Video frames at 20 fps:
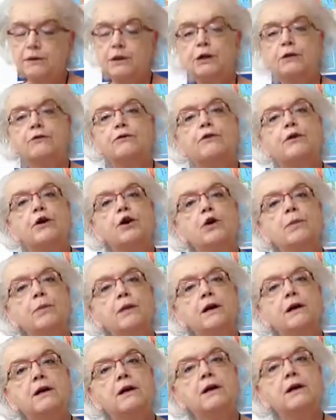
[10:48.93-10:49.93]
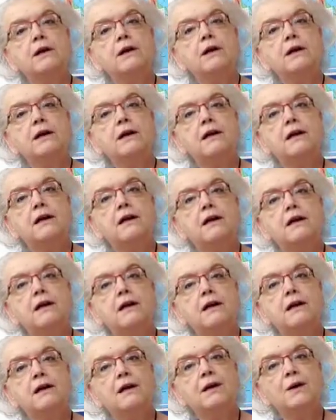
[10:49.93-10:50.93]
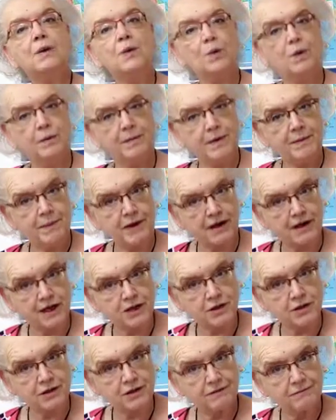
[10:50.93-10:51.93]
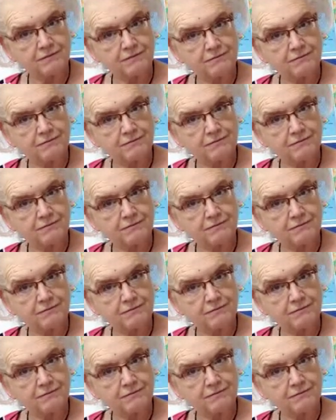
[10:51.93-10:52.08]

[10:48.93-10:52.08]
Your verb, will be punished.